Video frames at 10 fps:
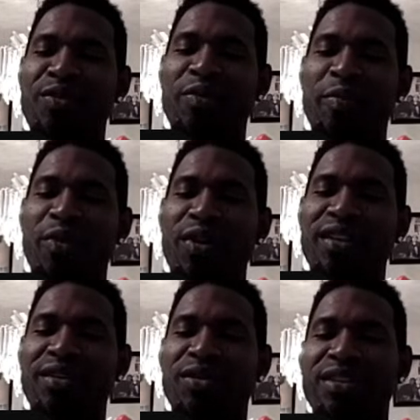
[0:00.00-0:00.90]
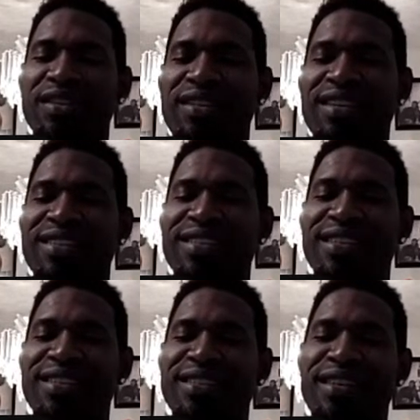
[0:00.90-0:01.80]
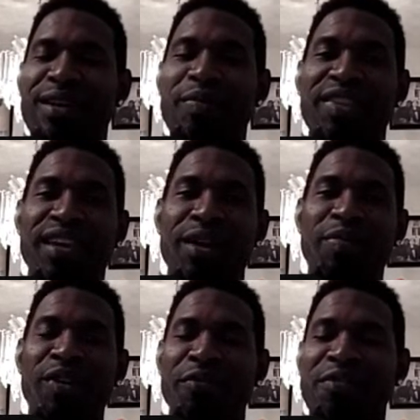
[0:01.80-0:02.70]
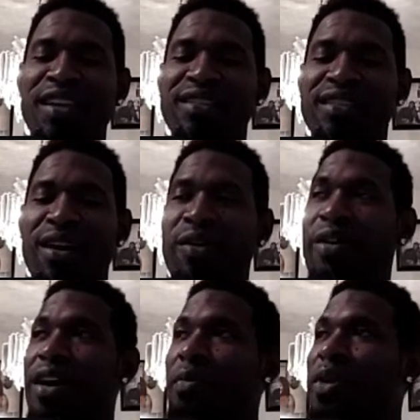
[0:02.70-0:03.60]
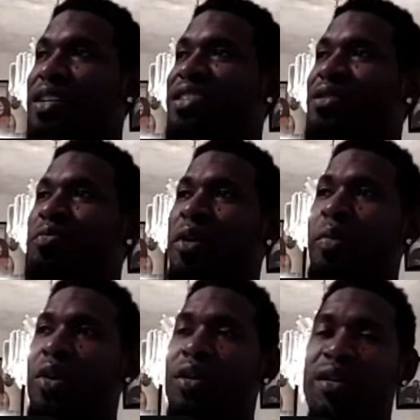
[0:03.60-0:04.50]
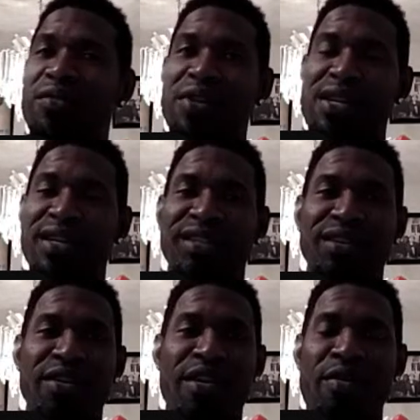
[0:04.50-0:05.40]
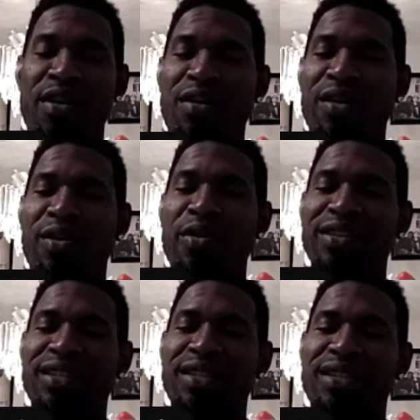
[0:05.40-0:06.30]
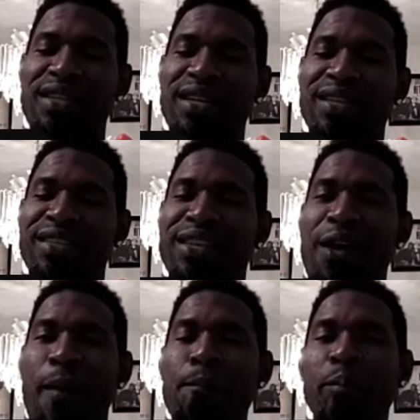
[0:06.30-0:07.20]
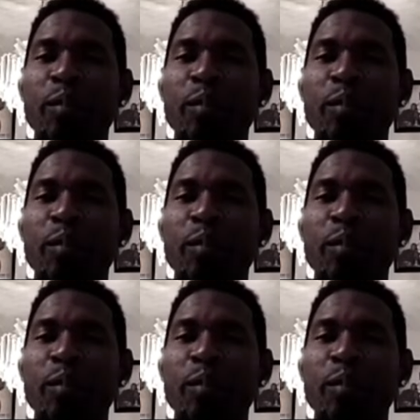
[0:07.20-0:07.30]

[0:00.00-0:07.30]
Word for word: Super Bowl coaches this uh, same time. no things are going, man. Super Bowl over this, uh, well on coaches this